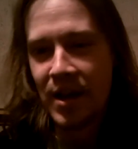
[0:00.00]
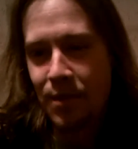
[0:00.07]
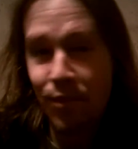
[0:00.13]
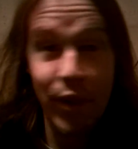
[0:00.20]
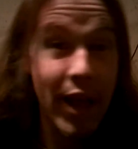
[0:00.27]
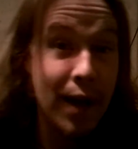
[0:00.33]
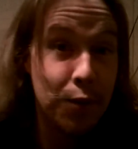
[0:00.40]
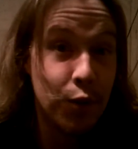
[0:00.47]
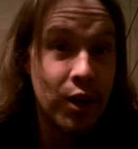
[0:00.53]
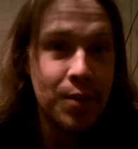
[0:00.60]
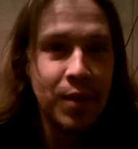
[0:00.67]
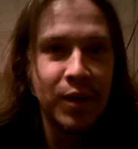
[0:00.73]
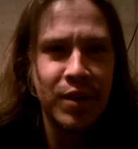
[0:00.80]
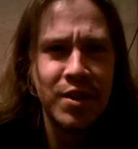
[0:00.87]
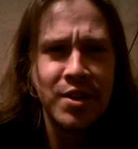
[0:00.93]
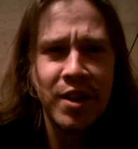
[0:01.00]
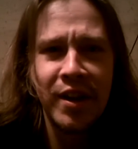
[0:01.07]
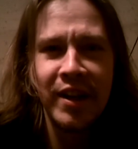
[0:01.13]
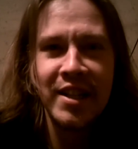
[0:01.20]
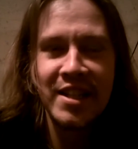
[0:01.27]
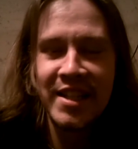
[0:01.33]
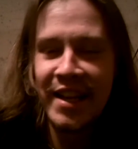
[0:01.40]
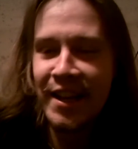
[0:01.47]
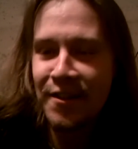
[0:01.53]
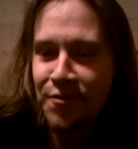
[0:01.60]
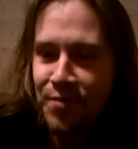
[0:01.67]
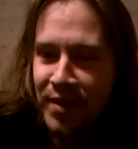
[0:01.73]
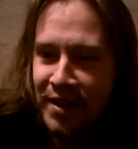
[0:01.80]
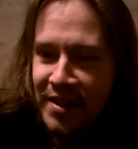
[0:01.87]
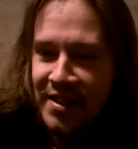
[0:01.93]
blabbery about the song itself,
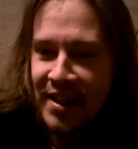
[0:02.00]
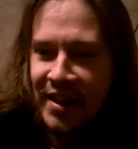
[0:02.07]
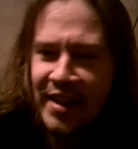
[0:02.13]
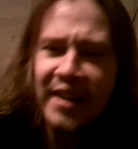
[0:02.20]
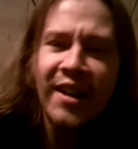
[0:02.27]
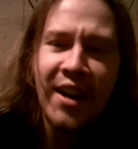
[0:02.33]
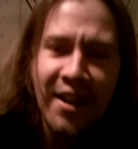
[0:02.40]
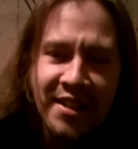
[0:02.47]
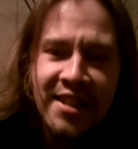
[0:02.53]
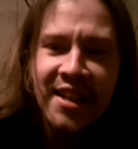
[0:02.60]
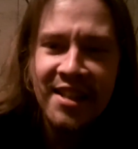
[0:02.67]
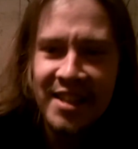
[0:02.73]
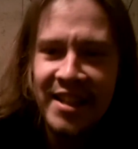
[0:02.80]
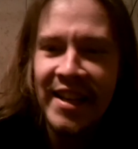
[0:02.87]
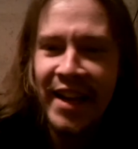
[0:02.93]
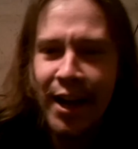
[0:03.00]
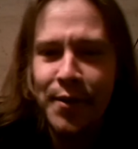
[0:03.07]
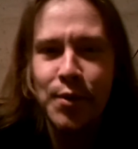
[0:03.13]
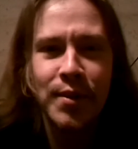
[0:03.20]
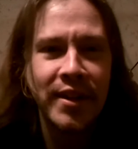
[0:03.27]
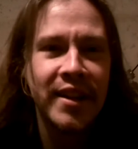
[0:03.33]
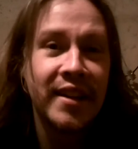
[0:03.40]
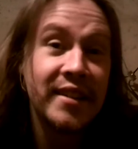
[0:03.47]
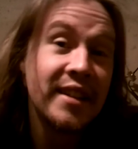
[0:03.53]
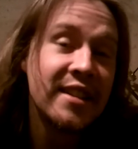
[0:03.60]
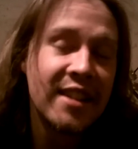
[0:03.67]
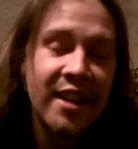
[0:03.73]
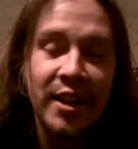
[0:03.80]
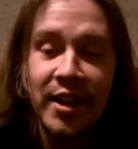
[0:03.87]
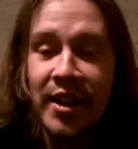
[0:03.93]
but in context of the album, like I
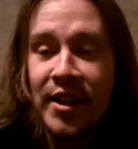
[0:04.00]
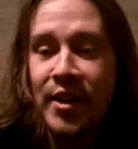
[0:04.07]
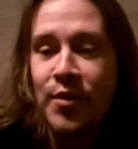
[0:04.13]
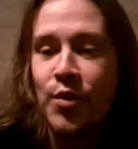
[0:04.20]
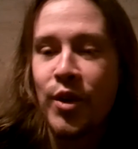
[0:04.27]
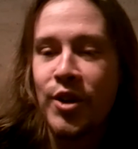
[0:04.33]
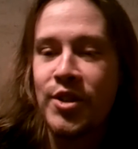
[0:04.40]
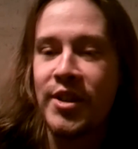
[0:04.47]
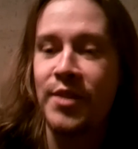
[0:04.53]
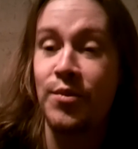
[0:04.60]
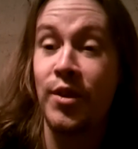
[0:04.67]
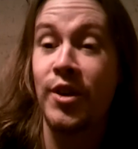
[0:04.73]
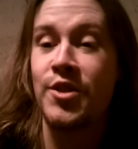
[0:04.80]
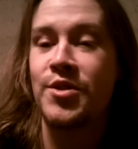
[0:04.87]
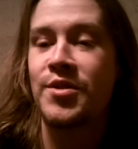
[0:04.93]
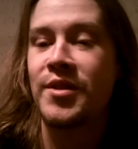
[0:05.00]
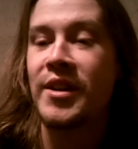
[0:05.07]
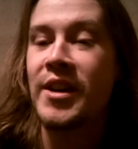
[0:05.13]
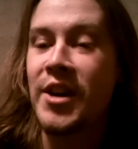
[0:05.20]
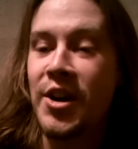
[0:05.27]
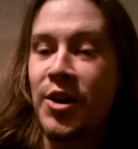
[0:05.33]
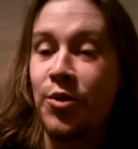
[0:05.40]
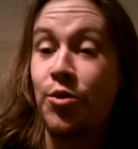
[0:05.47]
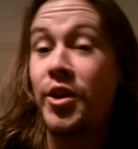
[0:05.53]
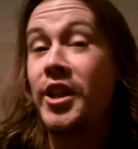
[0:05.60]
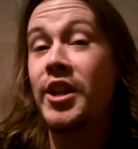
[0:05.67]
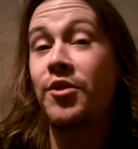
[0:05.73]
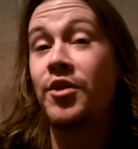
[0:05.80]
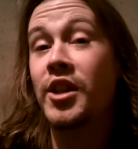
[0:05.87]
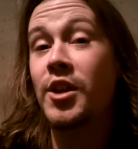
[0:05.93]
said, it works
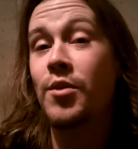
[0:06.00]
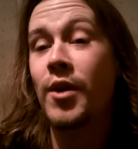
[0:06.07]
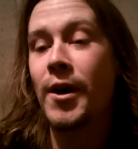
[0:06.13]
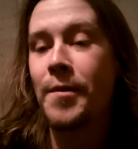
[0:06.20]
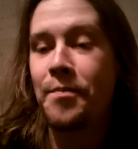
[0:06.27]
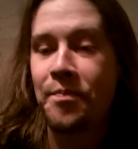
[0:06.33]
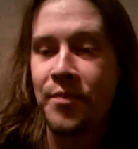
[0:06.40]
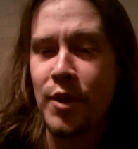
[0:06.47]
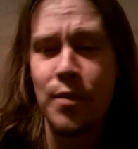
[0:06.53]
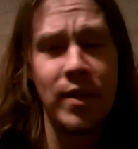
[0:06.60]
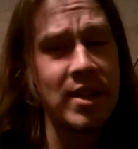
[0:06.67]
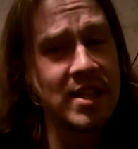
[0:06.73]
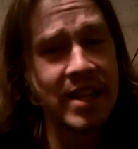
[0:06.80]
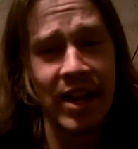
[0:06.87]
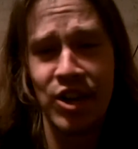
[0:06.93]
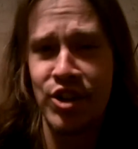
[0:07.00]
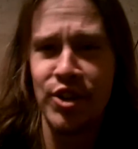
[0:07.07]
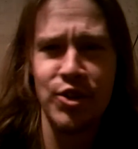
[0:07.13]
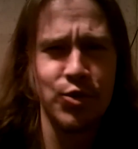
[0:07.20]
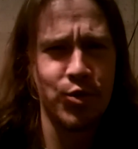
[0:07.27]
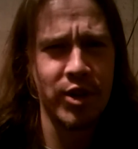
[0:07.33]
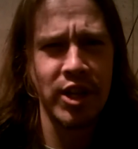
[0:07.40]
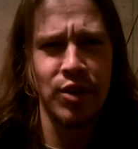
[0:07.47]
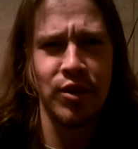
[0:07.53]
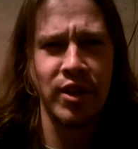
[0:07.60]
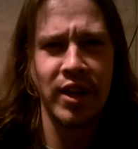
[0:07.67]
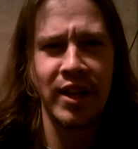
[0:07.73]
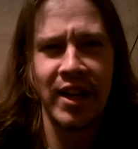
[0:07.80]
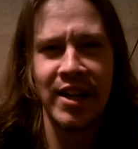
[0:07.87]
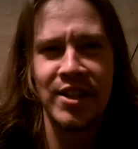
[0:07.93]
really well. The midsection is
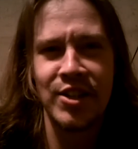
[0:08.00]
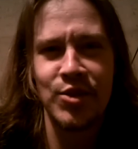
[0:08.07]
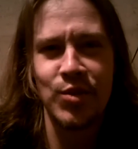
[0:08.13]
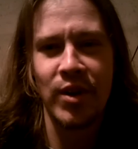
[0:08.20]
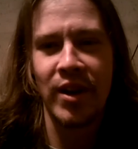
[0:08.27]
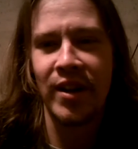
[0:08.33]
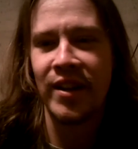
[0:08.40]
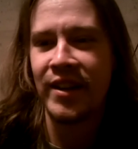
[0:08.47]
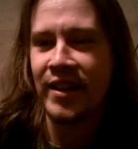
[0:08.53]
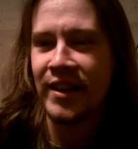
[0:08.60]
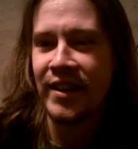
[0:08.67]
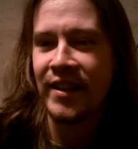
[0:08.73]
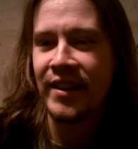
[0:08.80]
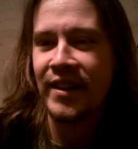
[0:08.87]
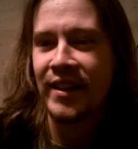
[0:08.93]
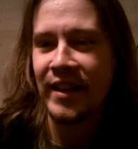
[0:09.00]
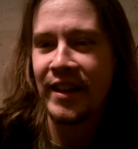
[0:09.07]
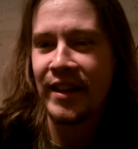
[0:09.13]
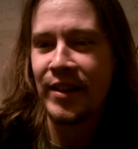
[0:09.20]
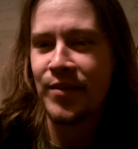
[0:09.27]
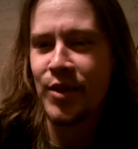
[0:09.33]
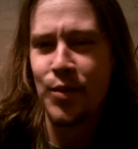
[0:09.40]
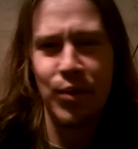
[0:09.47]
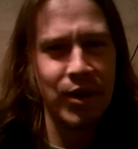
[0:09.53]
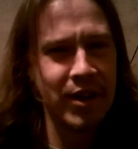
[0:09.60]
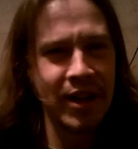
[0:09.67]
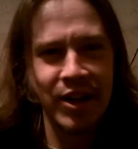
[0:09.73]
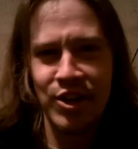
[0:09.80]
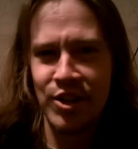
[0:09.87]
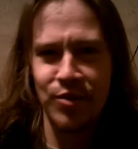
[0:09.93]
really nice as well. The
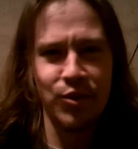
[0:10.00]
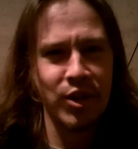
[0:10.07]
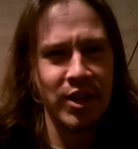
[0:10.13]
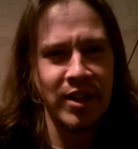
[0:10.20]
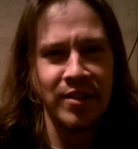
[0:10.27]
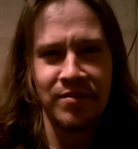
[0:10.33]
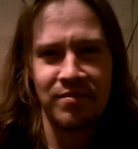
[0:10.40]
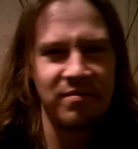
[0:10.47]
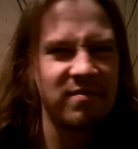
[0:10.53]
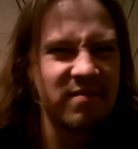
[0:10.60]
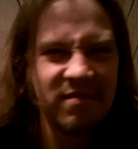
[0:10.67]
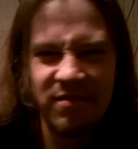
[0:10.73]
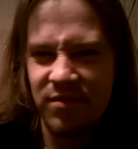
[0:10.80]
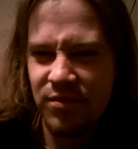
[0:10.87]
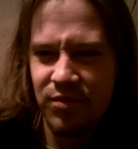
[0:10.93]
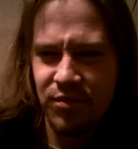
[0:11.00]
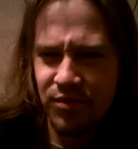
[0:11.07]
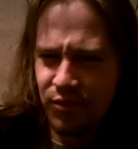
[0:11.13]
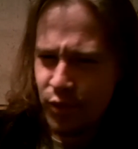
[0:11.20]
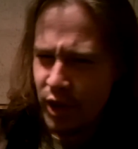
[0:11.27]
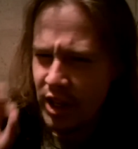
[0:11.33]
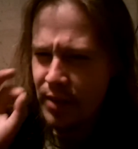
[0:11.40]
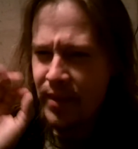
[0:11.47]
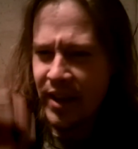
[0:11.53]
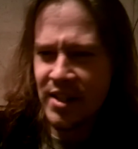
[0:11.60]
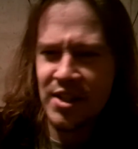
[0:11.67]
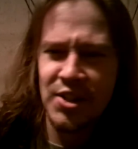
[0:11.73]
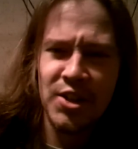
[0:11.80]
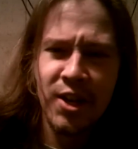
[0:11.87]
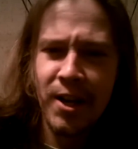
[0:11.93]
production really makes
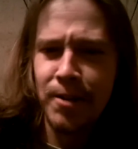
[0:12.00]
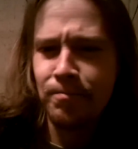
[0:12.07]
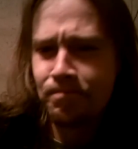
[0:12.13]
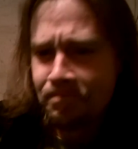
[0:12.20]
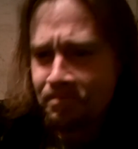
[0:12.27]
it shine.